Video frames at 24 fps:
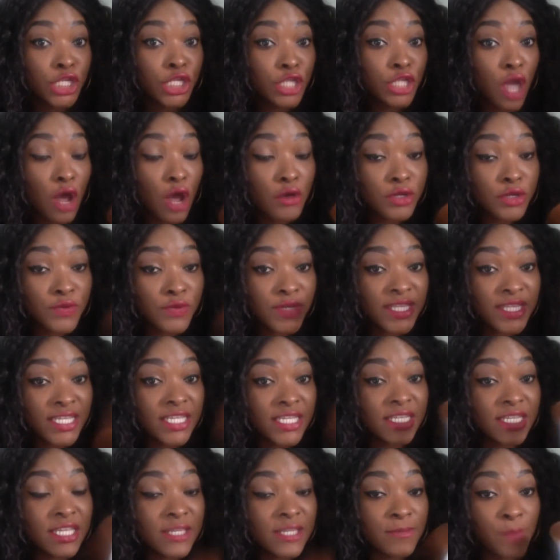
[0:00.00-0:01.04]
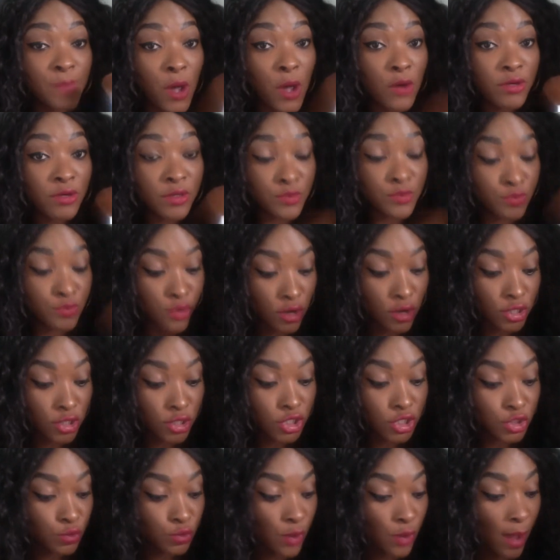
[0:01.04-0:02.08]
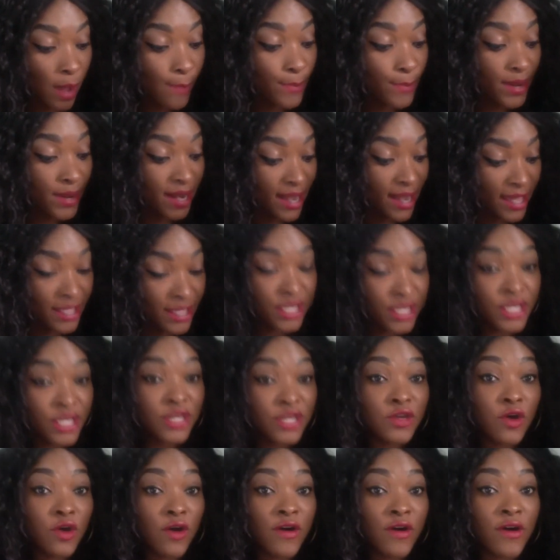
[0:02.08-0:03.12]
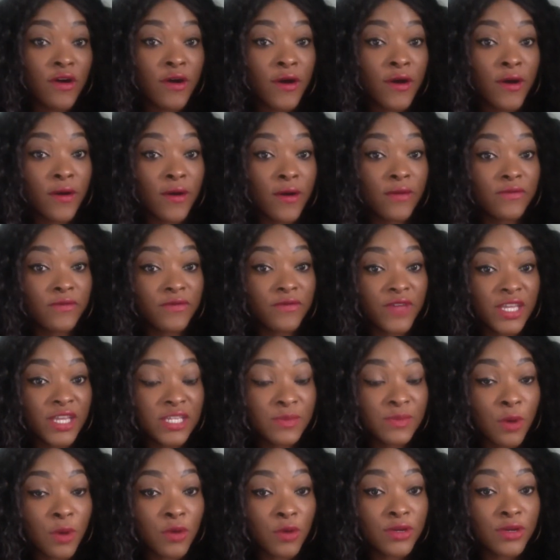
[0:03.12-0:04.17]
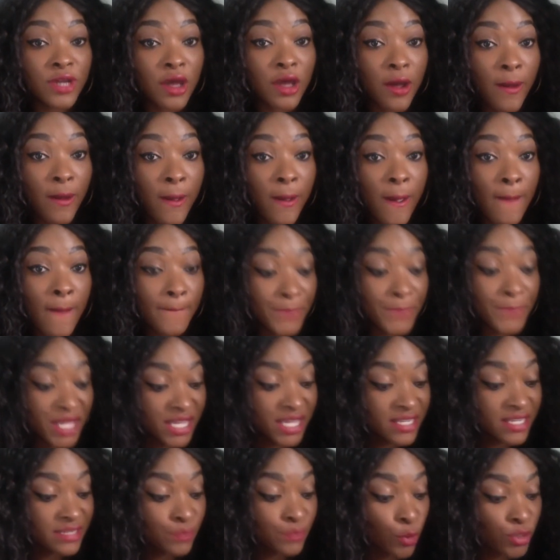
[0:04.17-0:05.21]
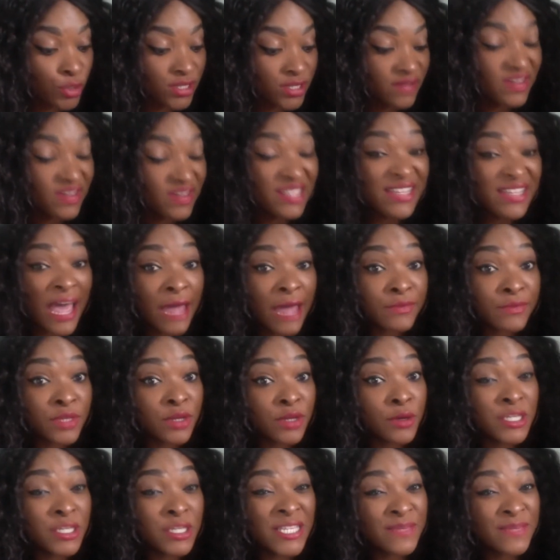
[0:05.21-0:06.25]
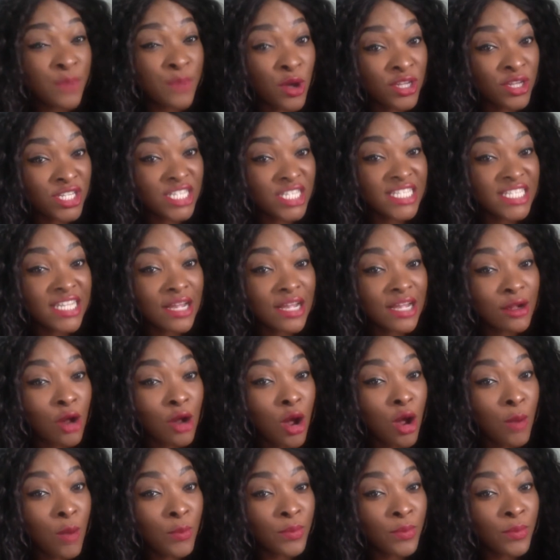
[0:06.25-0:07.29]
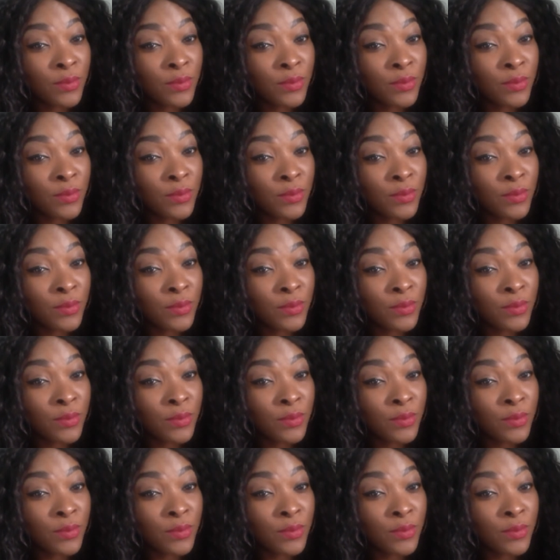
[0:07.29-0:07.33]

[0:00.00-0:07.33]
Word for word: Now you will need this powder brush to apply your face powder because most of the time the sponges that come